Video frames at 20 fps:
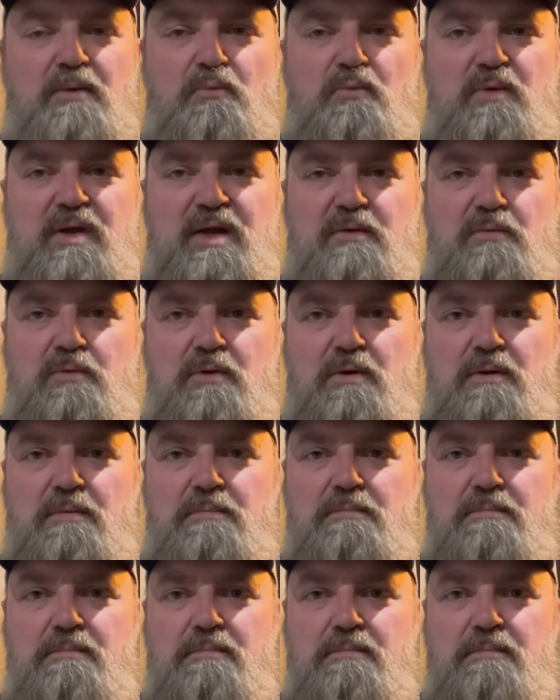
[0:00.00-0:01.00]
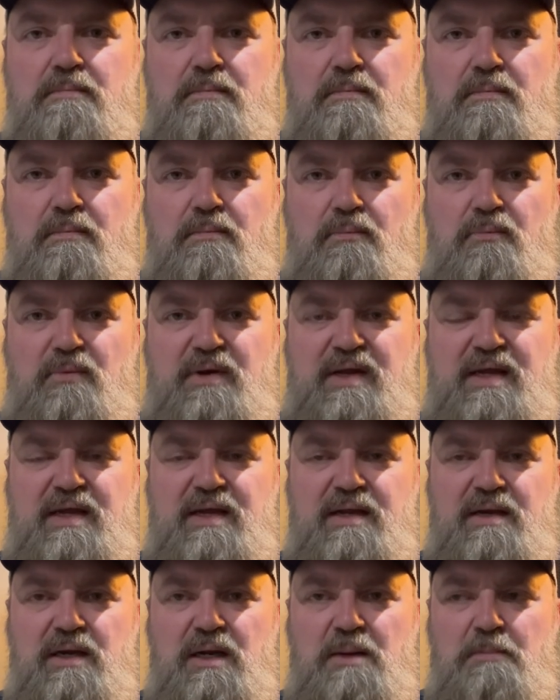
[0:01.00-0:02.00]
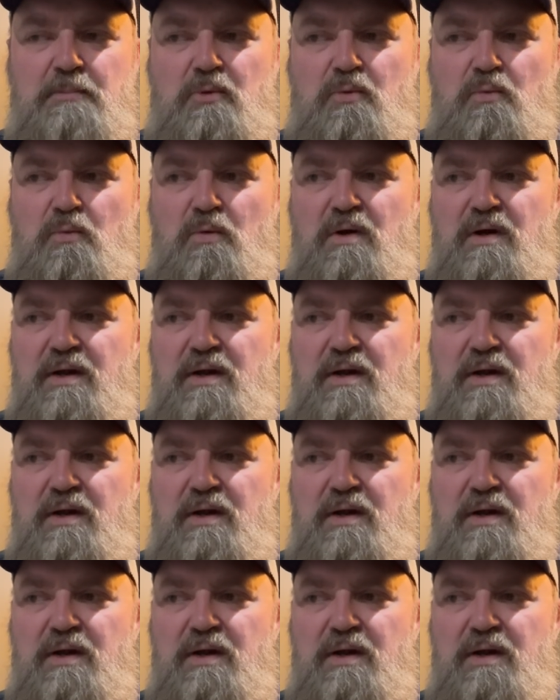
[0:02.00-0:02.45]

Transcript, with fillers: and we were we hit number